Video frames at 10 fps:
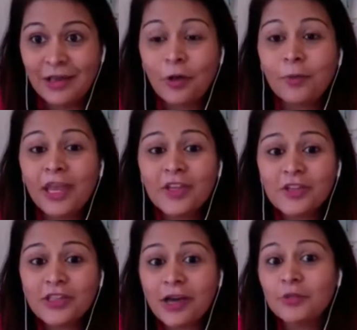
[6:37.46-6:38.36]
Your
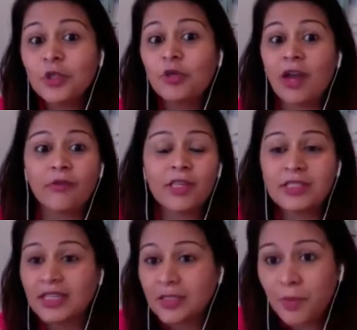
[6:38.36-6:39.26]
patients come to you every
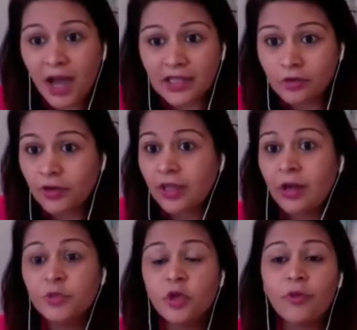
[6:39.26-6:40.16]
six months or they
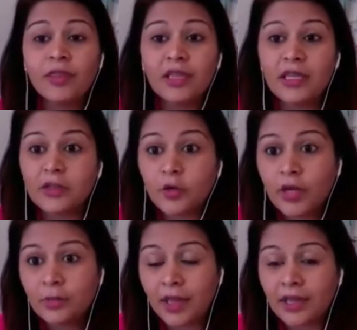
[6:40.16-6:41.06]
come to you when they need a
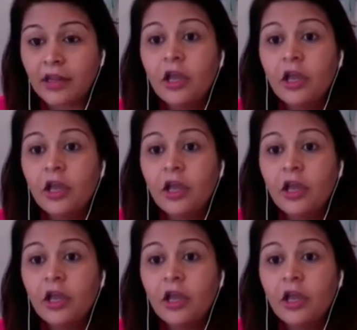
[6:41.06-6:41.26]
treatment.